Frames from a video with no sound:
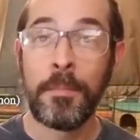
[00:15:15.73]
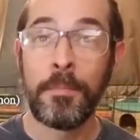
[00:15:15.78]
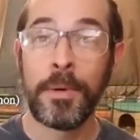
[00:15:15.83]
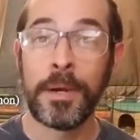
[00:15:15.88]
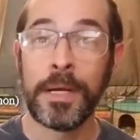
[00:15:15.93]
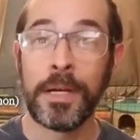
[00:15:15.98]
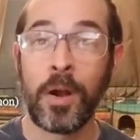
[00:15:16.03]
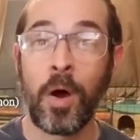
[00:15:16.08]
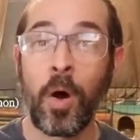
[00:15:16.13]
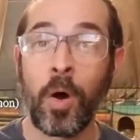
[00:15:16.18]

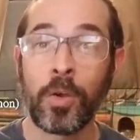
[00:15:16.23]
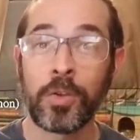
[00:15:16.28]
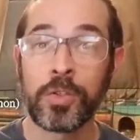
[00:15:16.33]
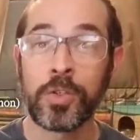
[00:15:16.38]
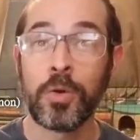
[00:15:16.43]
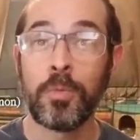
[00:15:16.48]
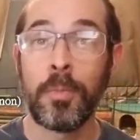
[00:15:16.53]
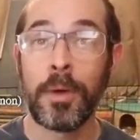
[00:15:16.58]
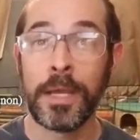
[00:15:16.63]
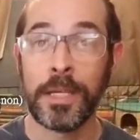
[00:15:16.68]
but it
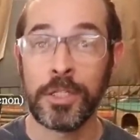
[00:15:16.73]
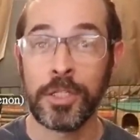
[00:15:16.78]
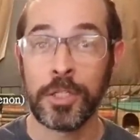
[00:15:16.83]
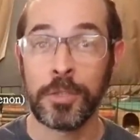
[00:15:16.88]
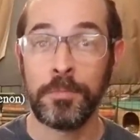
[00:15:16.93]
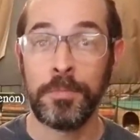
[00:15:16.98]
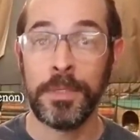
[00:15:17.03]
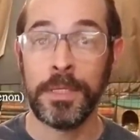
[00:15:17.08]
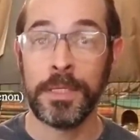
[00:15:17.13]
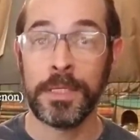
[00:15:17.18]
also might
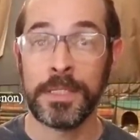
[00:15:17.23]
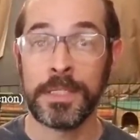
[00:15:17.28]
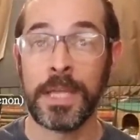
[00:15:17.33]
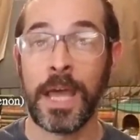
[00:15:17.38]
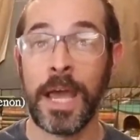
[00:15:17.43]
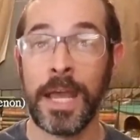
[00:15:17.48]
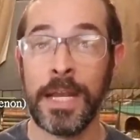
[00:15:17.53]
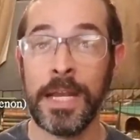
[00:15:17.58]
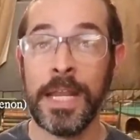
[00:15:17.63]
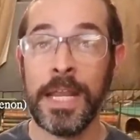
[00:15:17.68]
just be a
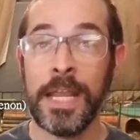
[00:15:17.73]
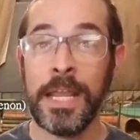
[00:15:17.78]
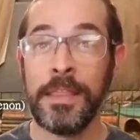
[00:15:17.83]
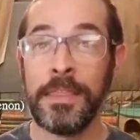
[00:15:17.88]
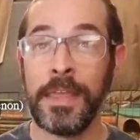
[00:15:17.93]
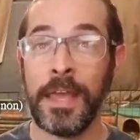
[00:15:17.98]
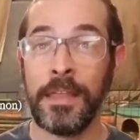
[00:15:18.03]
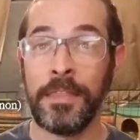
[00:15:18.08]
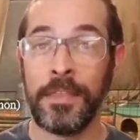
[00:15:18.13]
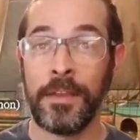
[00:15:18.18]
sign
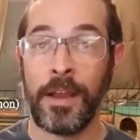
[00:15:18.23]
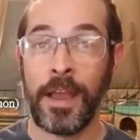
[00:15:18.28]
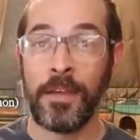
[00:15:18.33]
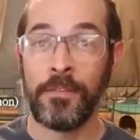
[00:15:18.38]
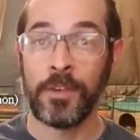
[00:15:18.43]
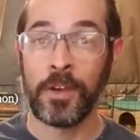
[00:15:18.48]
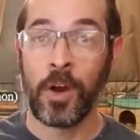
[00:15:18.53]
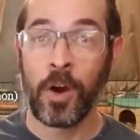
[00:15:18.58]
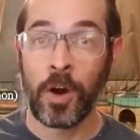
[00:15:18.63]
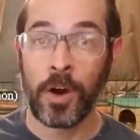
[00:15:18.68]
that they're
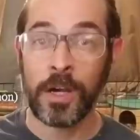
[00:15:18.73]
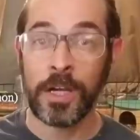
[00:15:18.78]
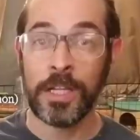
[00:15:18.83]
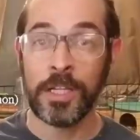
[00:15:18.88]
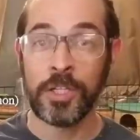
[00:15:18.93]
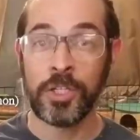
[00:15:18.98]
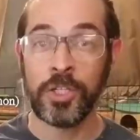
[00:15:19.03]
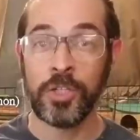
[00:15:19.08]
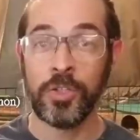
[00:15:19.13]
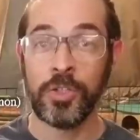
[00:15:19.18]
having heart
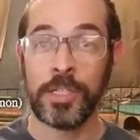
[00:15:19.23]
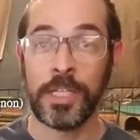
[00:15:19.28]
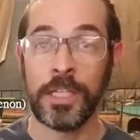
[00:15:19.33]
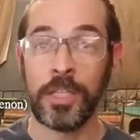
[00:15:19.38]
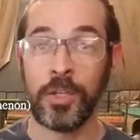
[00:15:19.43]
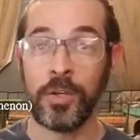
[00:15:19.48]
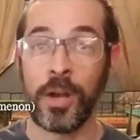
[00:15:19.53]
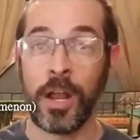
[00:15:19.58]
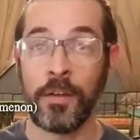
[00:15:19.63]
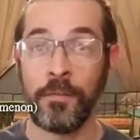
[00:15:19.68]
issues, that
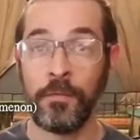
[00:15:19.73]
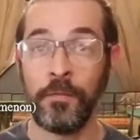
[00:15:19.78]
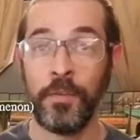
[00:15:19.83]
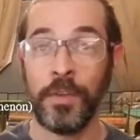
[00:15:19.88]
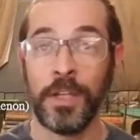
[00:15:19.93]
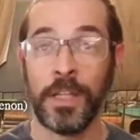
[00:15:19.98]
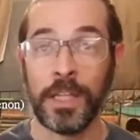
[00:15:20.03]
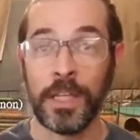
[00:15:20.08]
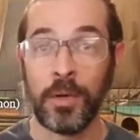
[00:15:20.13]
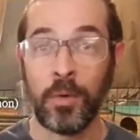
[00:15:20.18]
they're not
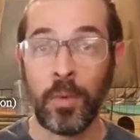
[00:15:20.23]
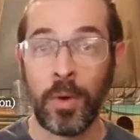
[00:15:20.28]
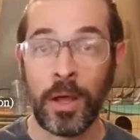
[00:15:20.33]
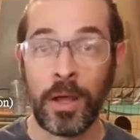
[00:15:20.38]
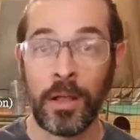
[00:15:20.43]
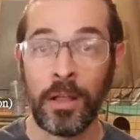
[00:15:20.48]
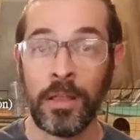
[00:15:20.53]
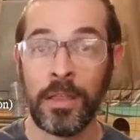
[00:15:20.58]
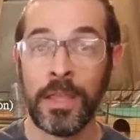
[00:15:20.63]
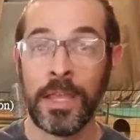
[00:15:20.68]
feeling
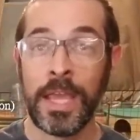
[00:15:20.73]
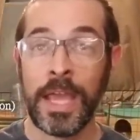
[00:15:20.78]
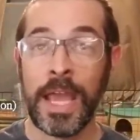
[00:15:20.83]
well,